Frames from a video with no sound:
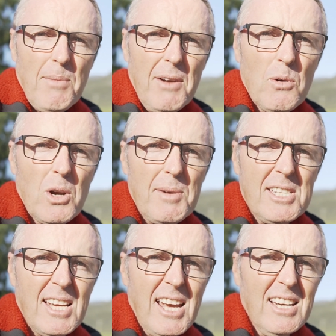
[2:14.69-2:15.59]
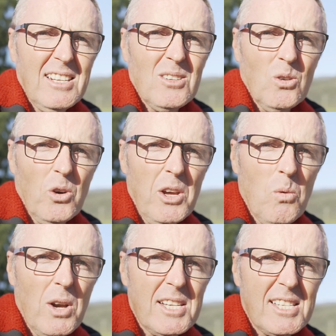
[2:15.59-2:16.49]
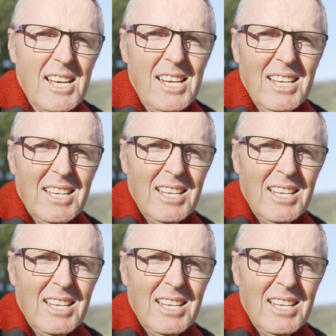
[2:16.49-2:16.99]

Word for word: But if you want to be seen, or you want to see,